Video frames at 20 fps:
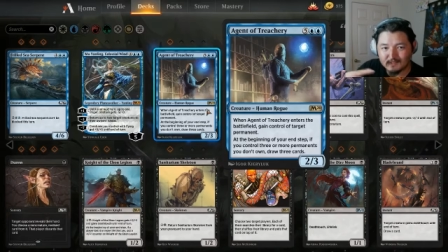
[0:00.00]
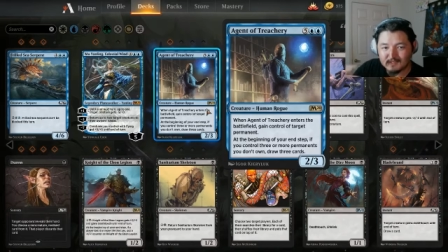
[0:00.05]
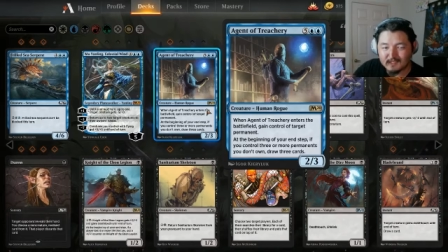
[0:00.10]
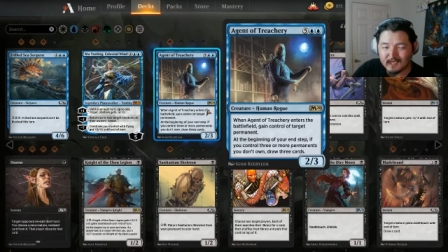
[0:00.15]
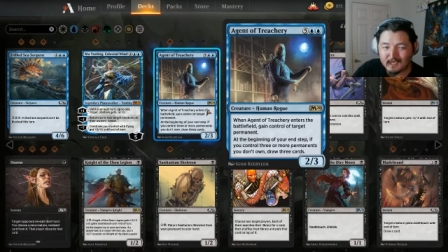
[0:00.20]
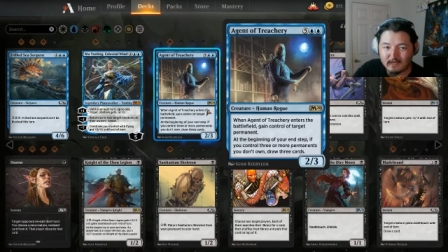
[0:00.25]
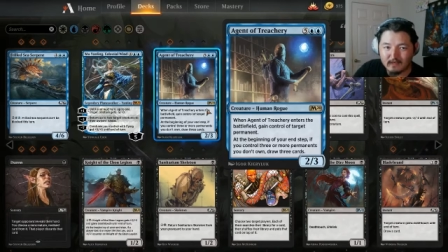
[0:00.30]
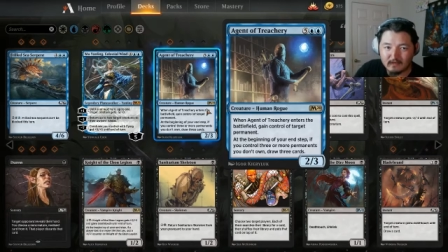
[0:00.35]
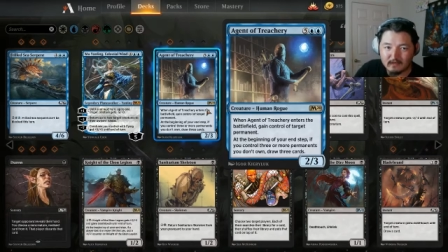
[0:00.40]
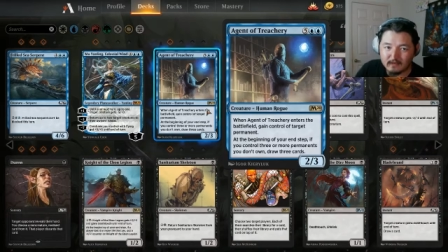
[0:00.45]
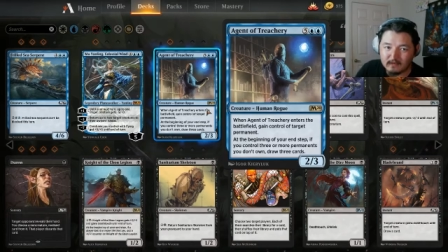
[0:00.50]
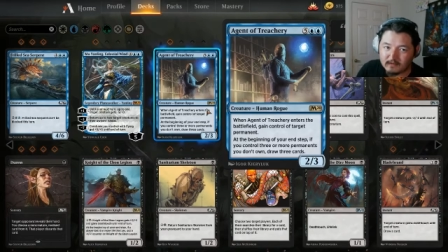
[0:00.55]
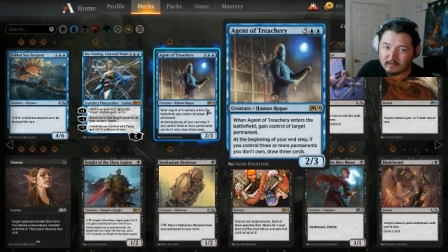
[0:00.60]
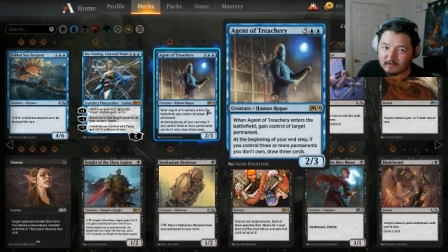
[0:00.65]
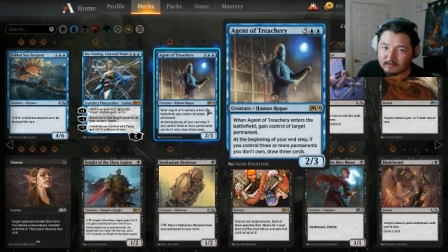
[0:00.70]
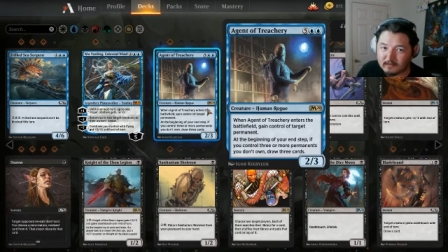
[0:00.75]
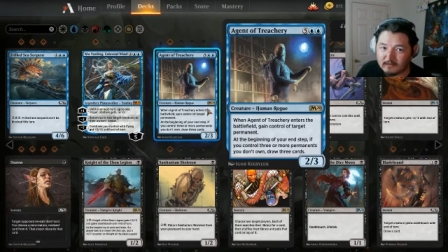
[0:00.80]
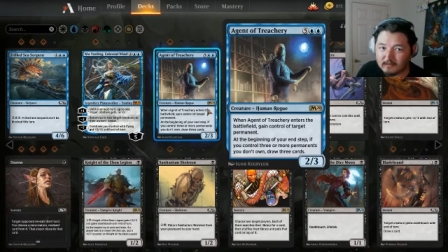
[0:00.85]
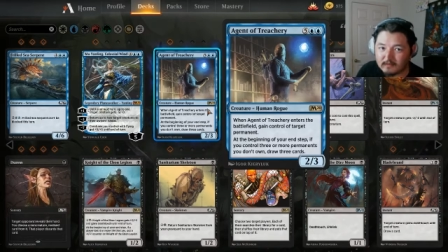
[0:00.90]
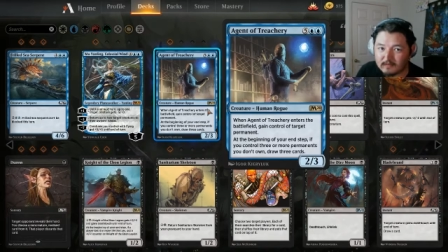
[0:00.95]
take
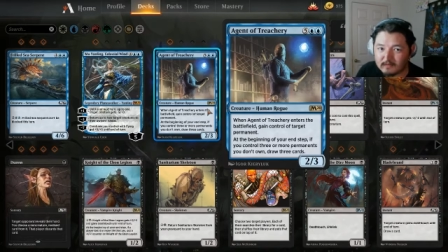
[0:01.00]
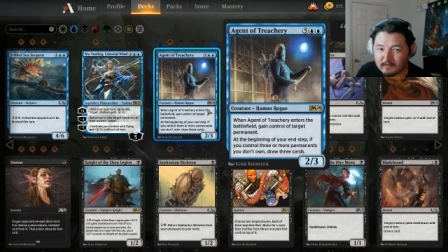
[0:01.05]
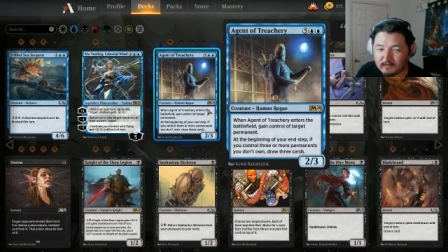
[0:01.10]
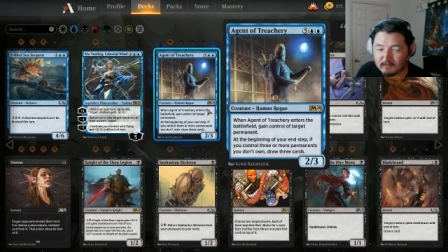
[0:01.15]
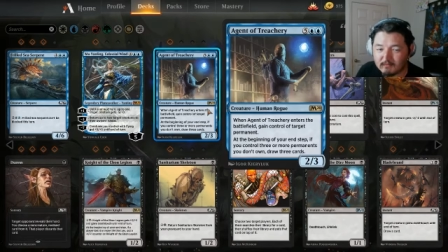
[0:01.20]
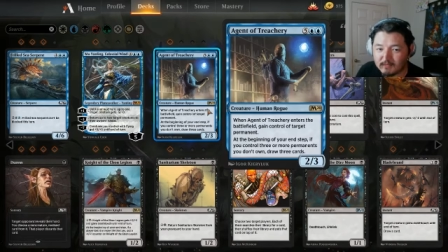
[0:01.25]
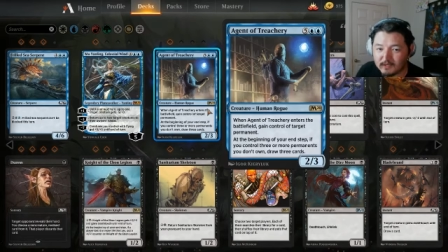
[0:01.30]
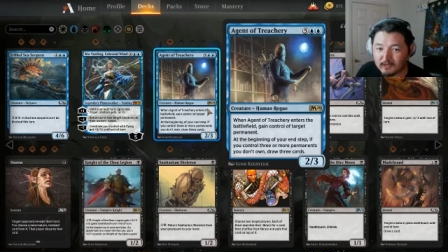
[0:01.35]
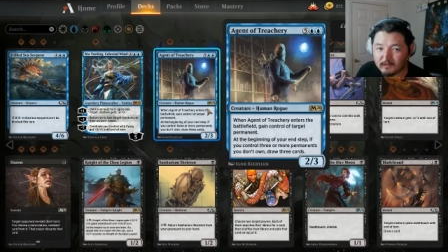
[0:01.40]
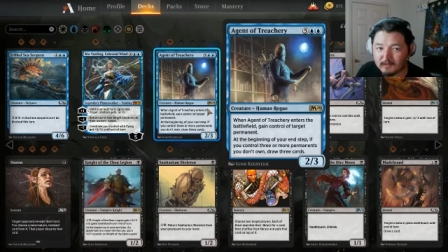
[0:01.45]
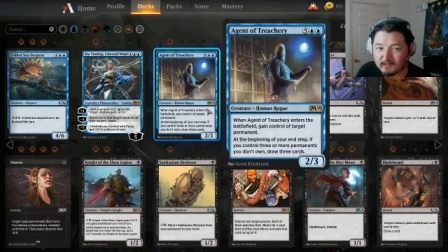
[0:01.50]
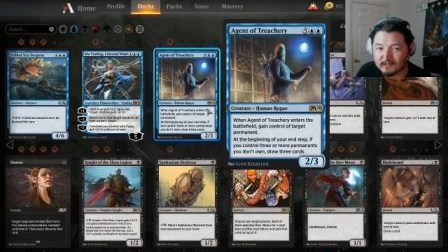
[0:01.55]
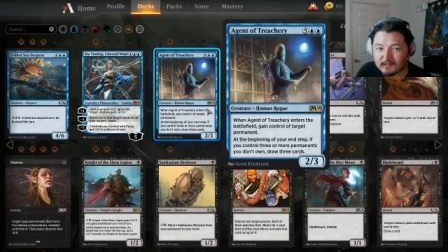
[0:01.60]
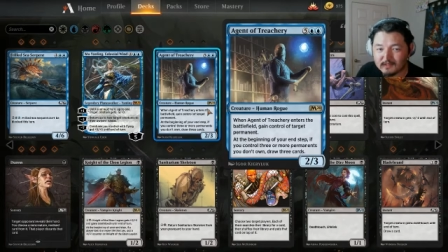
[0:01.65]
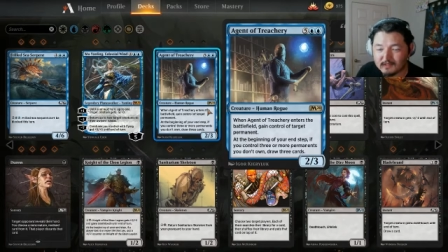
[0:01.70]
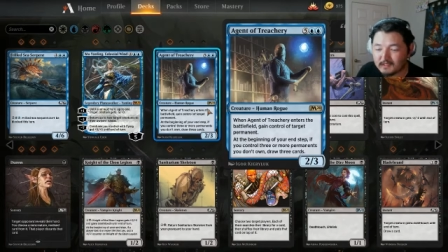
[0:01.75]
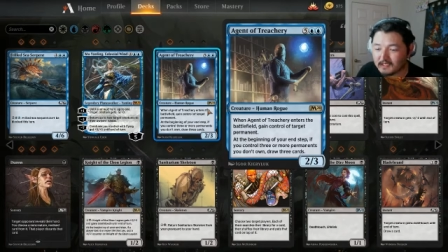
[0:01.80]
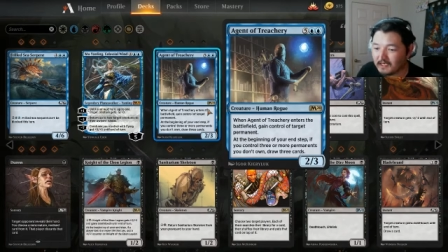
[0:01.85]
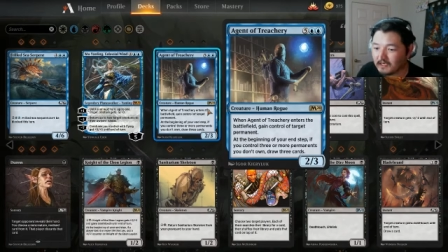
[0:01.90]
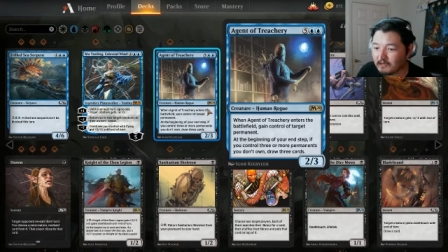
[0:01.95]
the opponent's
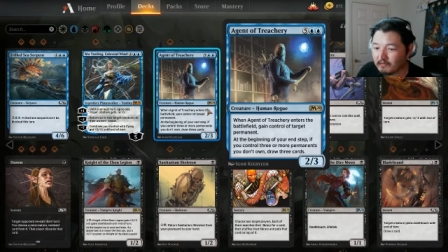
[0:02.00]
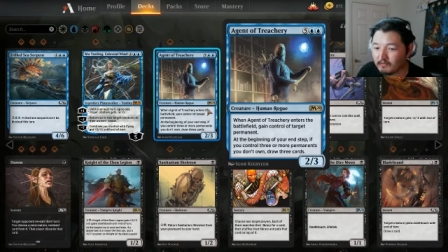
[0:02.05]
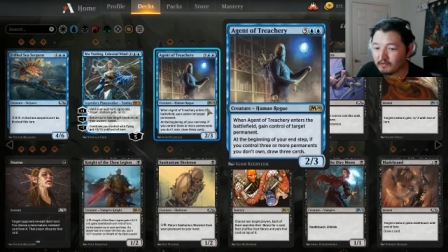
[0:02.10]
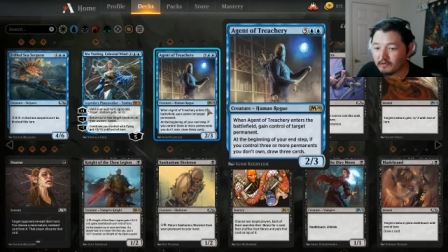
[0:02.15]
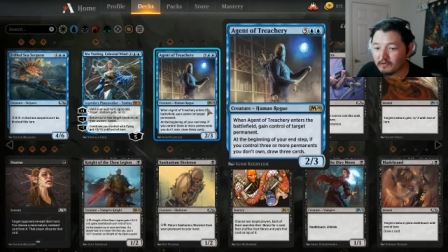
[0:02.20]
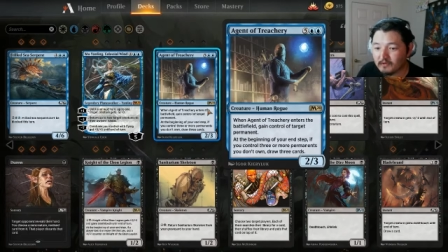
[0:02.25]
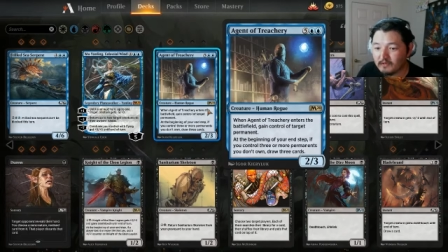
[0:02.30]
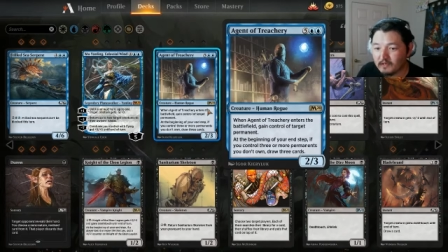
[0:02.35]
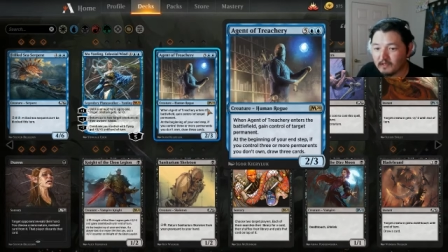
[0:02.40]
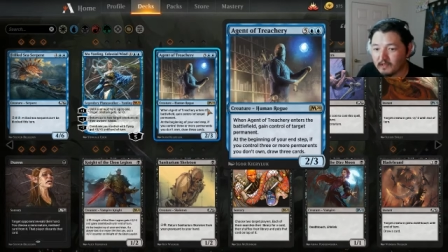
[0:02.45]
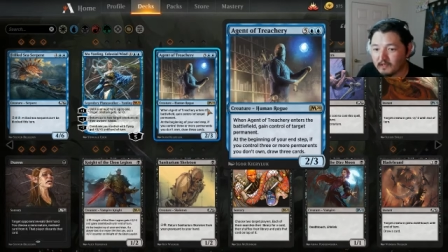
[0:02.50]
entire board.